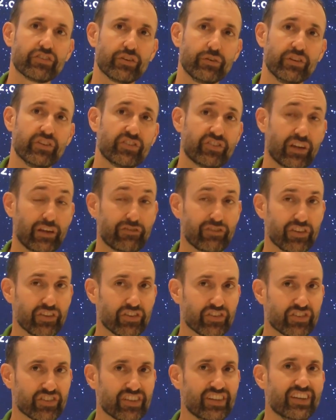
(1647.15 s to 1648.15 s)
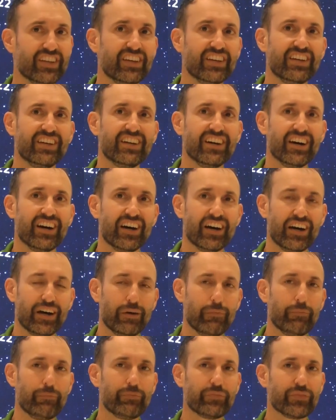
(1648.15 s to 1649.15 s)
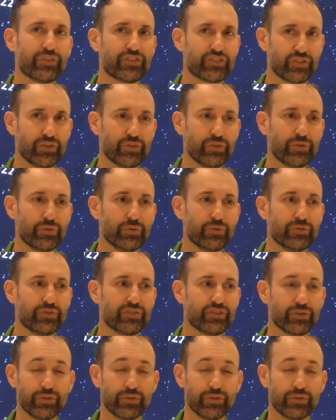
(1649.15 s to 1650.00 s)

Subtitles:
So it's safest to